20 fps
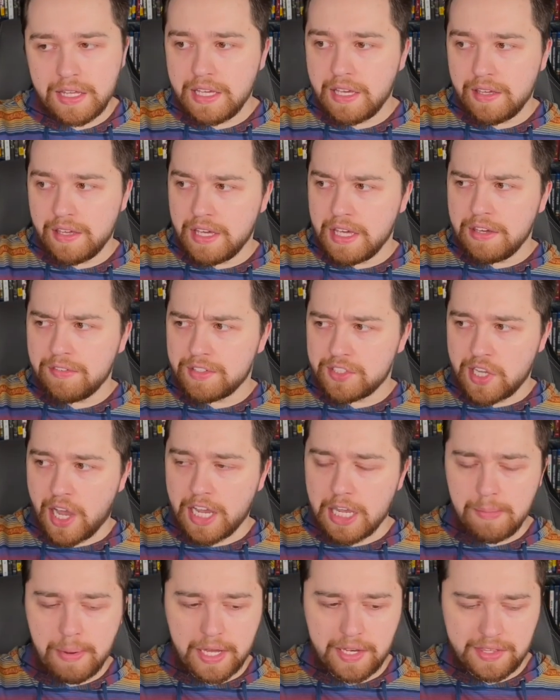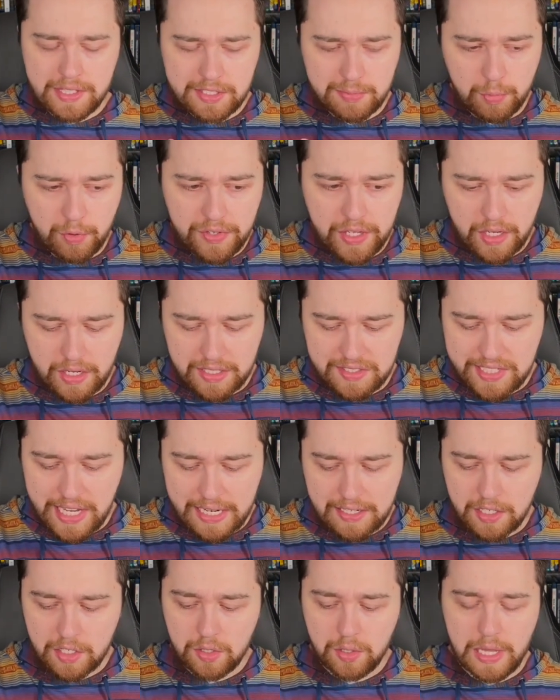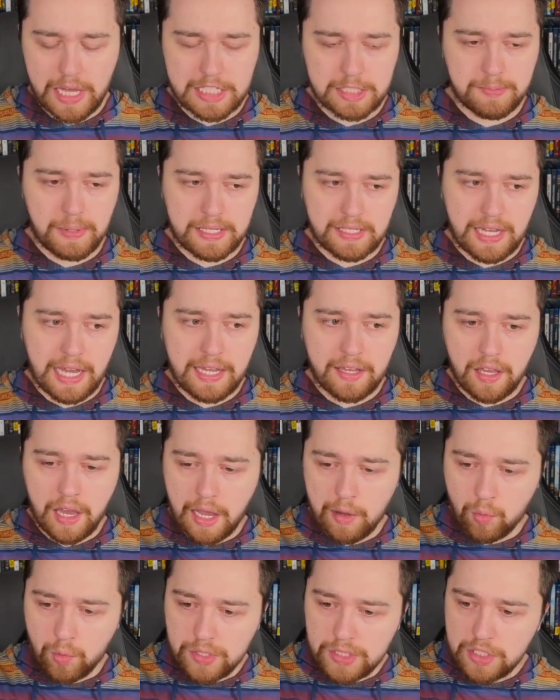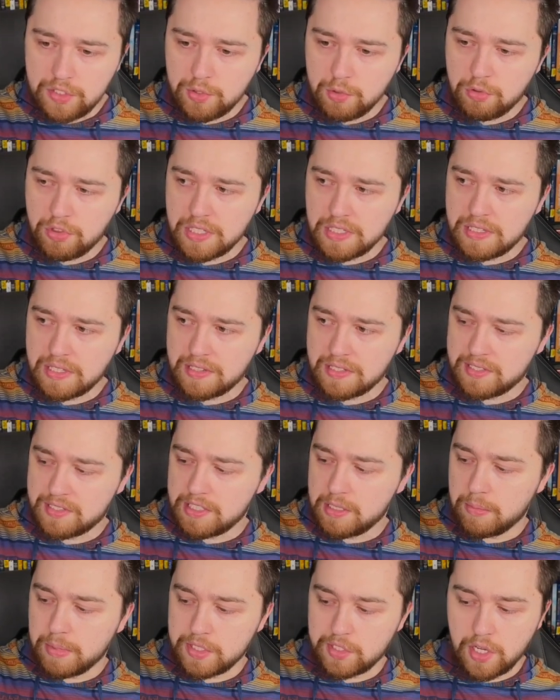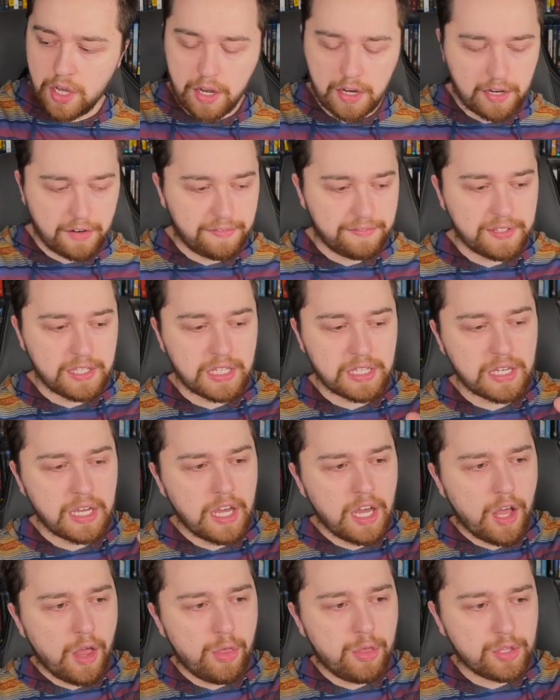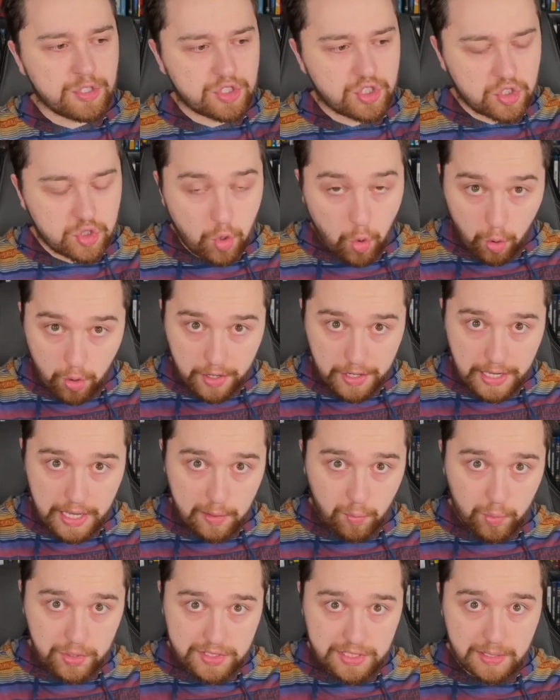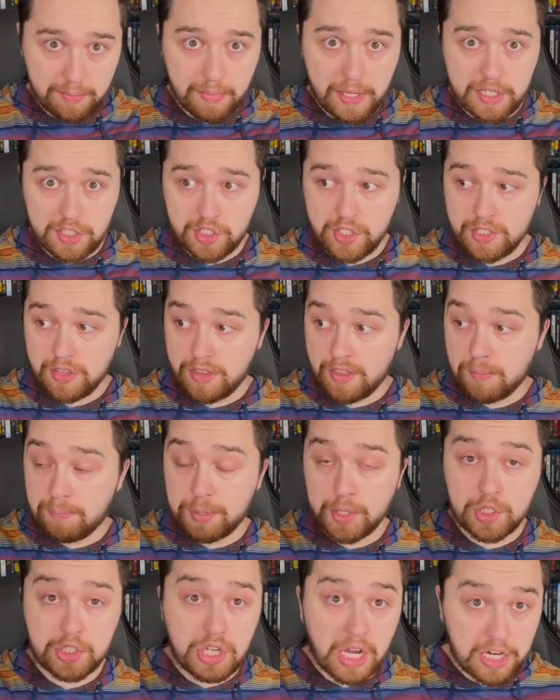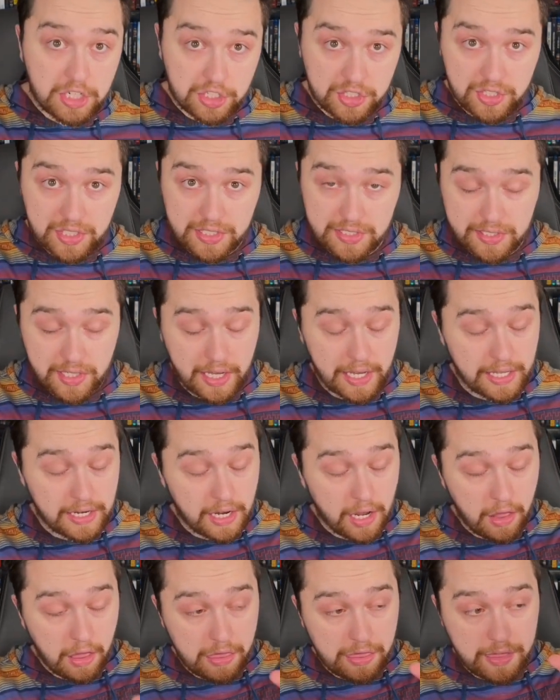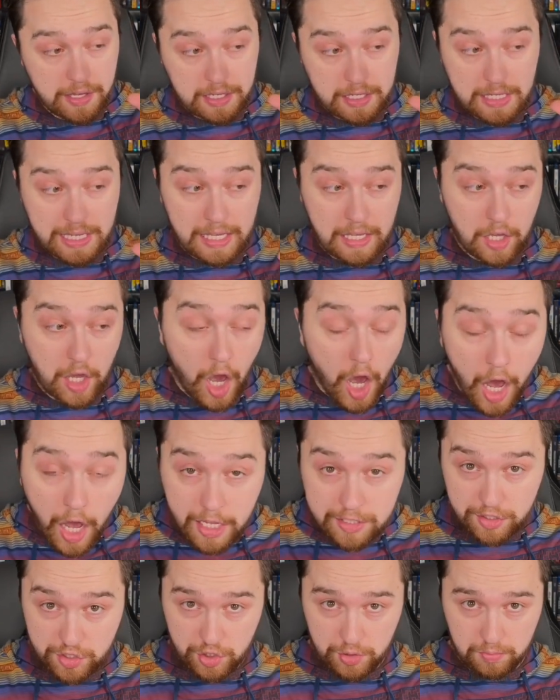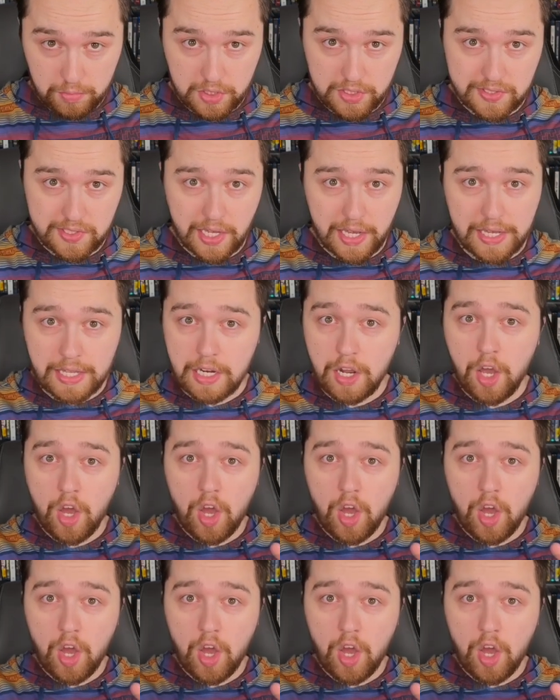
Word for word: even talking about this movie on a technical aspect, I, I really do think that the cinematography, the score again, once I mentioned, the production design, the costume design,